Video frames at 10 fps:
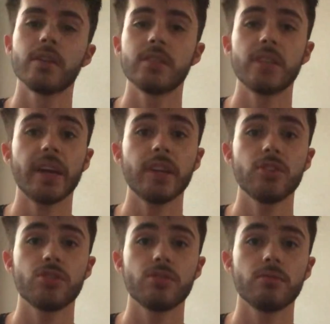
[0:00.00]
second
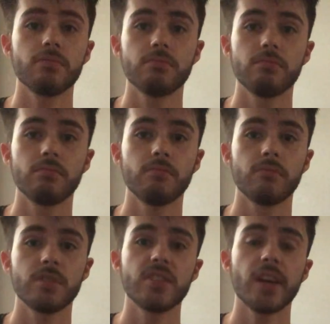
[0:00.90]

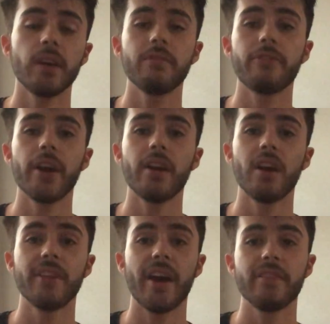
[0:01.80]
fret of
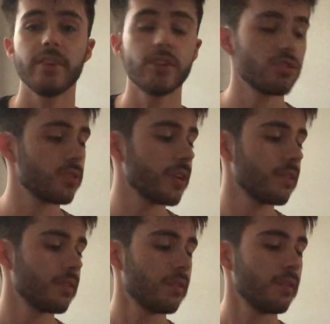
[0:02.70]
the heaviest string,
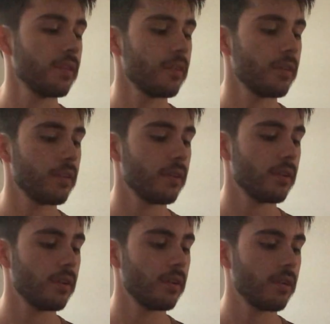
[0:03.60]

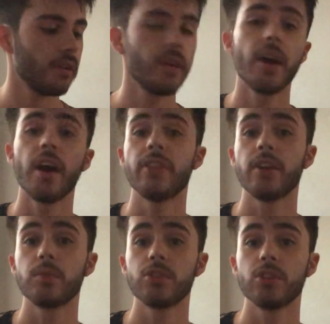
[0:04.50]
and then
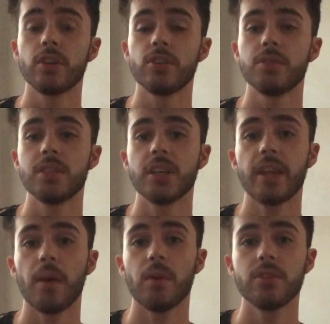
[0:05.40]
what you're going to do is hit
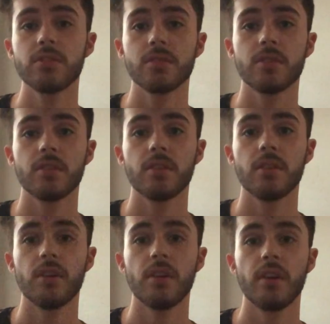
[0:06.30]
that once,
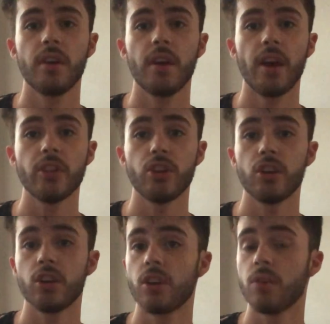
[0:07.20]
and then you're
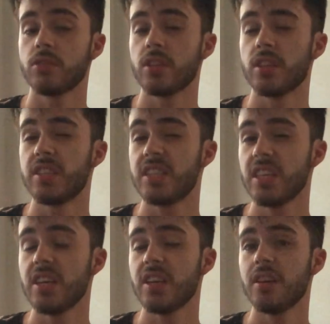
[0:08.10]
going to go to the
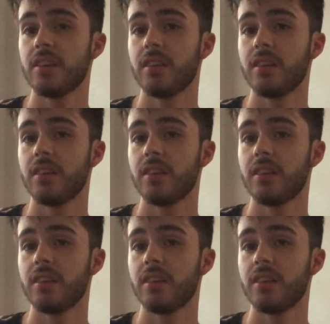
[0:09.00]
D